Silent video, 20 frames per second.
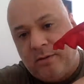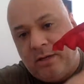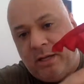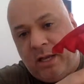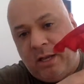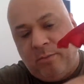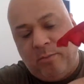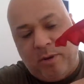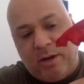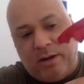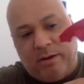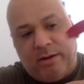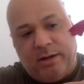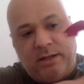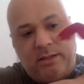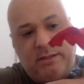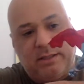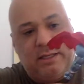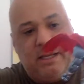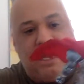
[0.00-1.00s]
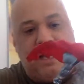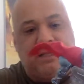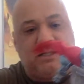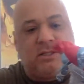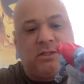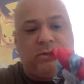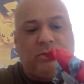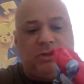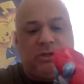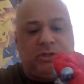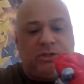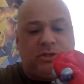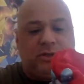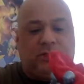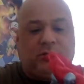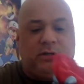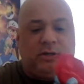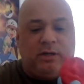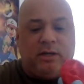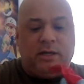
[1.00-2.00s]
hip areas, and that's to ensure